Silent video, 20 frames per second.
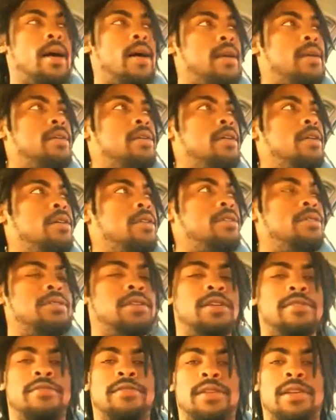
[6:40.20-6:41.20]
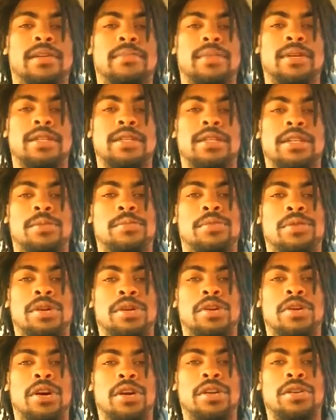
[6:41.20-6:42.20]
can argue differently, but there's no
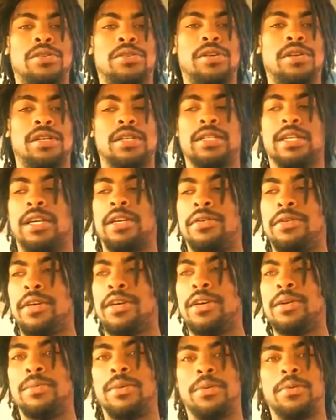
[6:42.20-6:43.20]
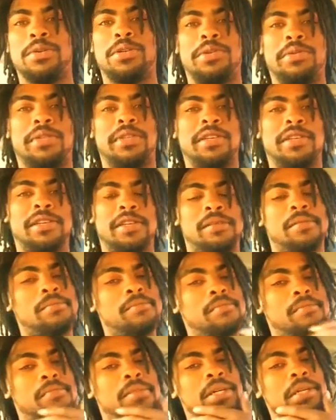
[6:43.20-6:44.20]
point in arguing because I don't care about what you think.
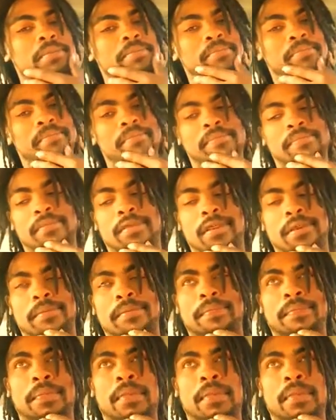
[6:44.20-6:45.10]
But, yeah,